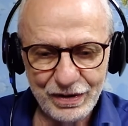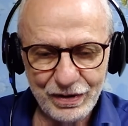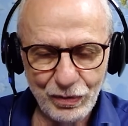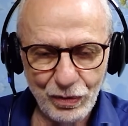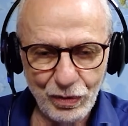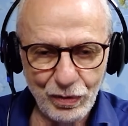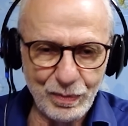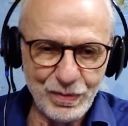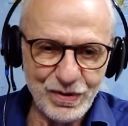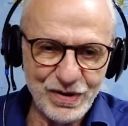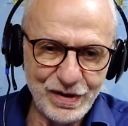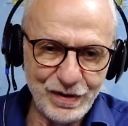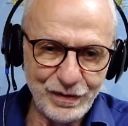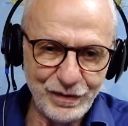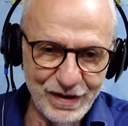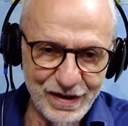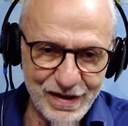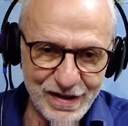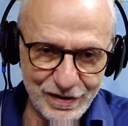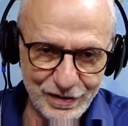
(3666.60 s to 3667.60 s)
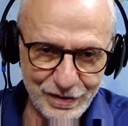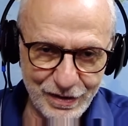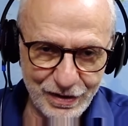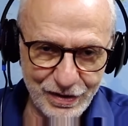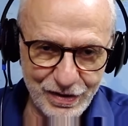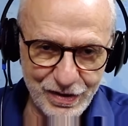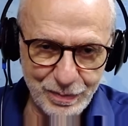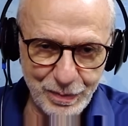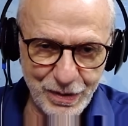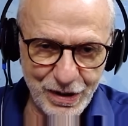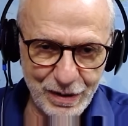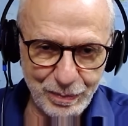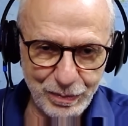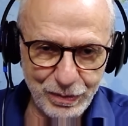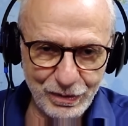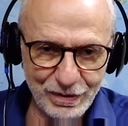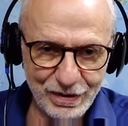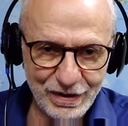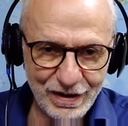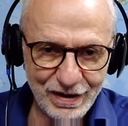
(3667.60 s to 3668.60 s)
almost defenseless
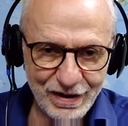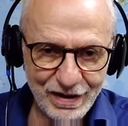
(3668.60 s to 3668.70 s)
people,